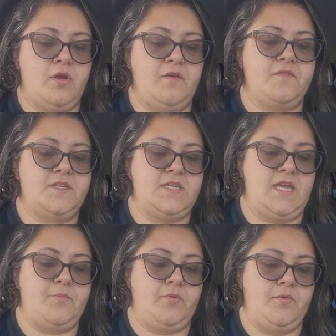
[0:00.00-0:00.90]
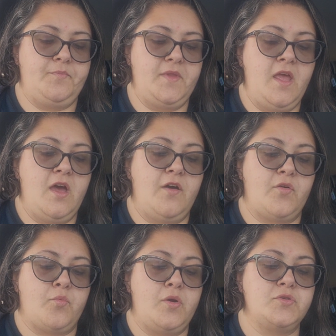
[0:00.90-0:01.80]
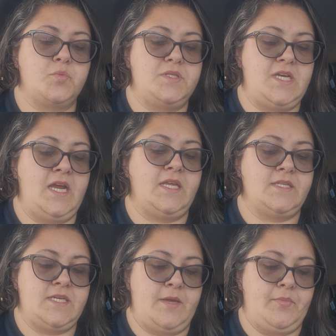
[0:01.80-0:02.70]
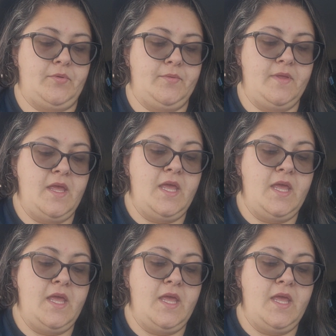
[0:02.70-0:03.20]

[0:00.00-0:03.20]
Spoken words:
of the table, of a rosewood dining table.